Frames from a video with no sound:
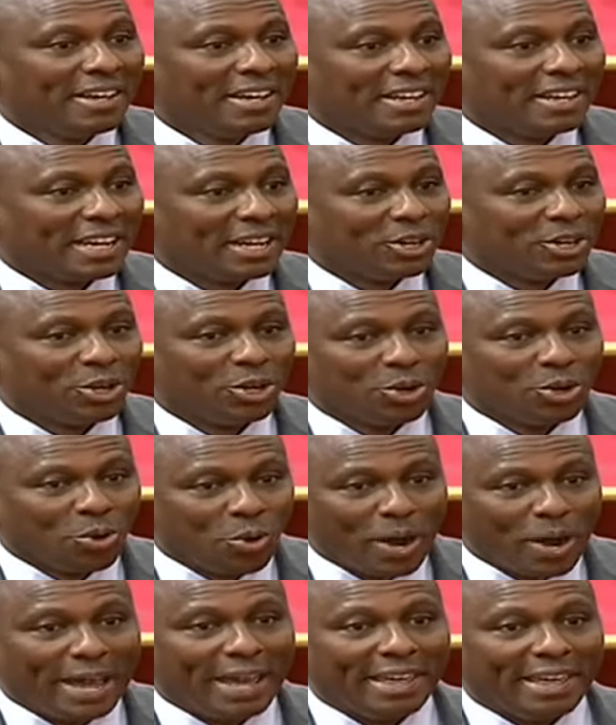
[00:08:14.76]
and I don't know
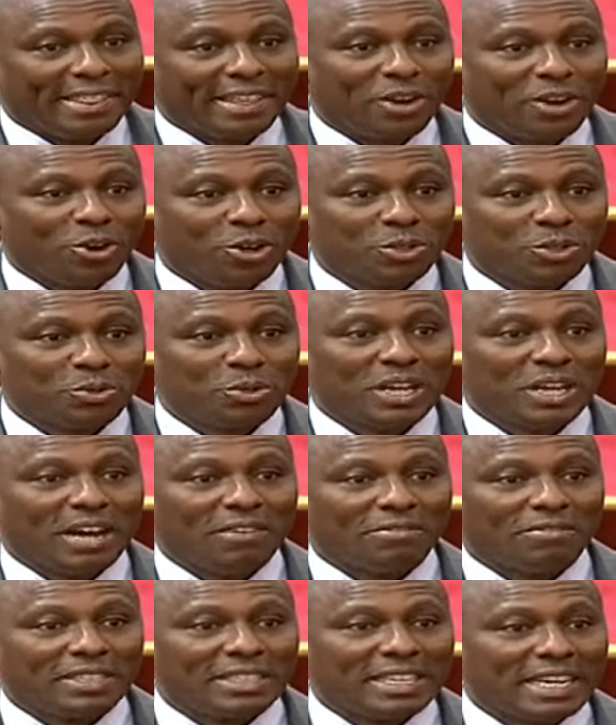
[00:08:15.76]
why the courts would
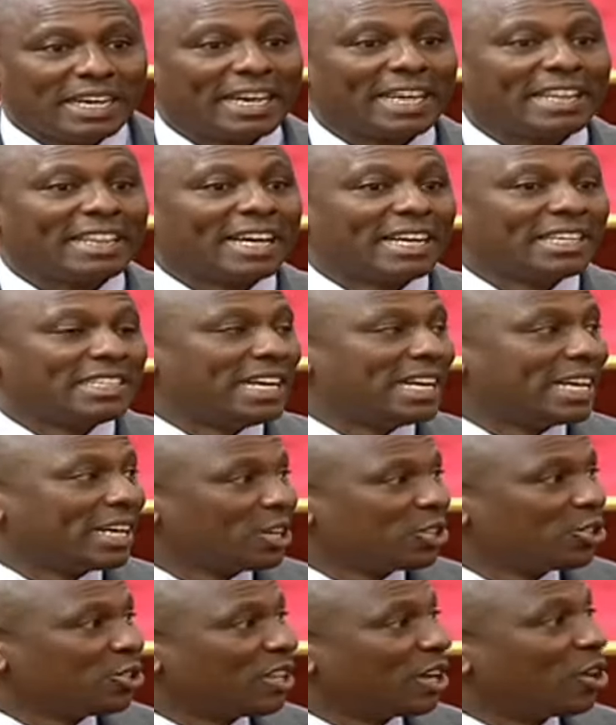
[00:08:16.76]
have taken that
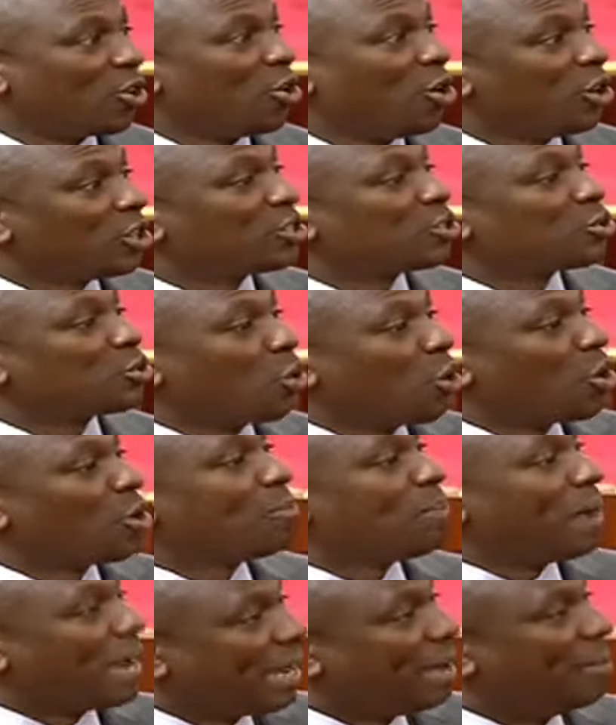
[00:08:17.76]
direction, the courts
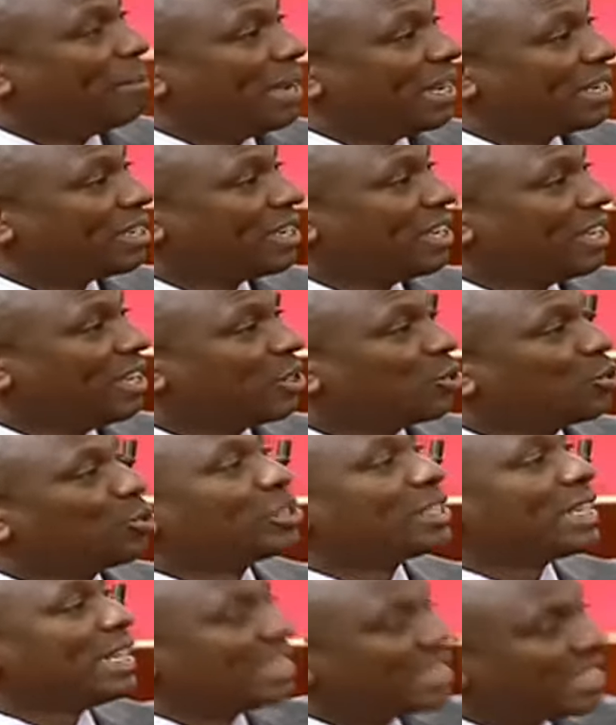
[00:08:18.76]
told Parliament to
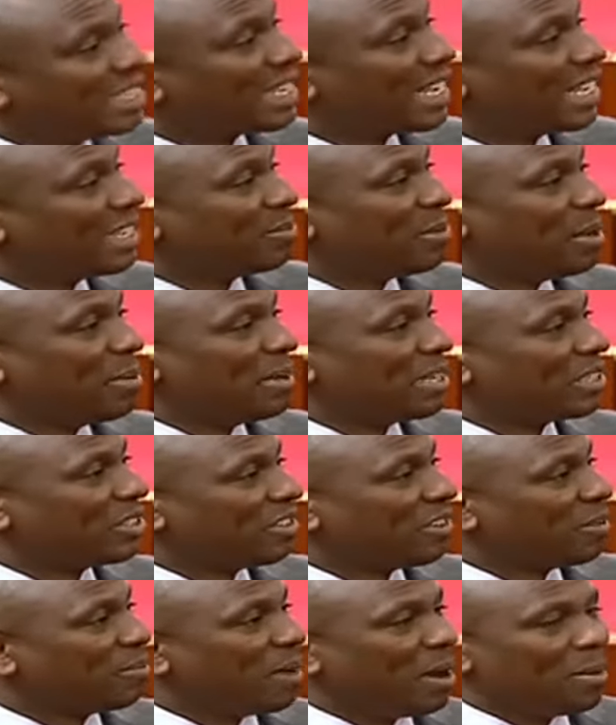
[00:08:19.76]
sensitize members
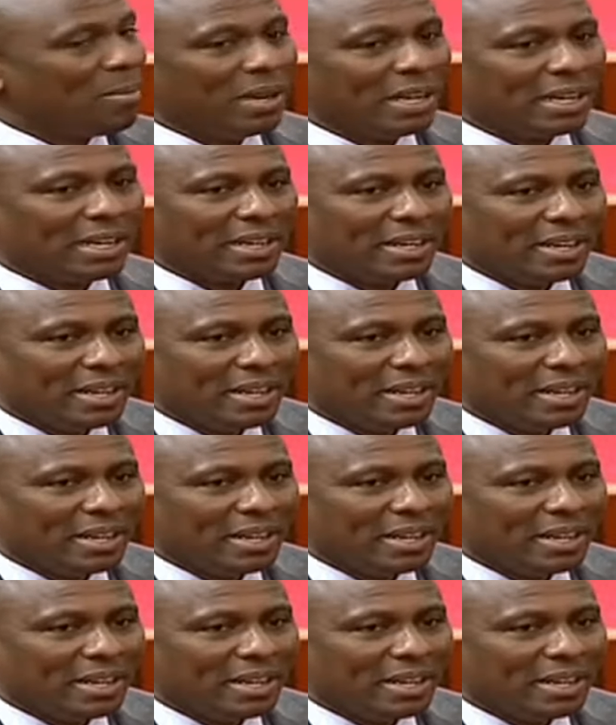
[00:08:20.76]
of the public.